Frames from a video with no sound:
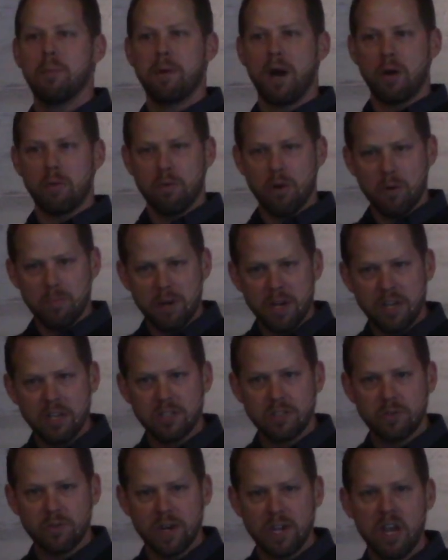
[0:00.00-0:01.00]
about Roman
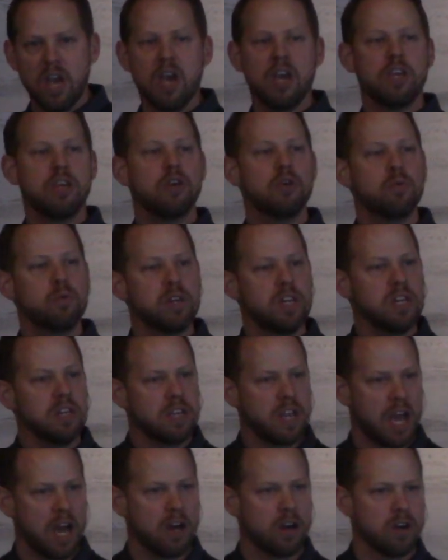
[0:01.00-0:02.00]
history, you would
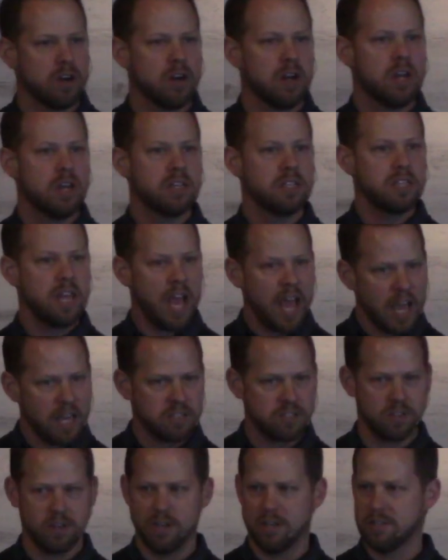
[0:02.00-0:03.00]
encounter
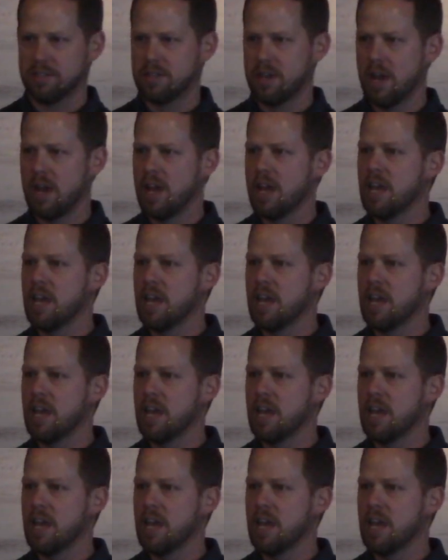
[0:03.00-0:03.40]
Tacitus.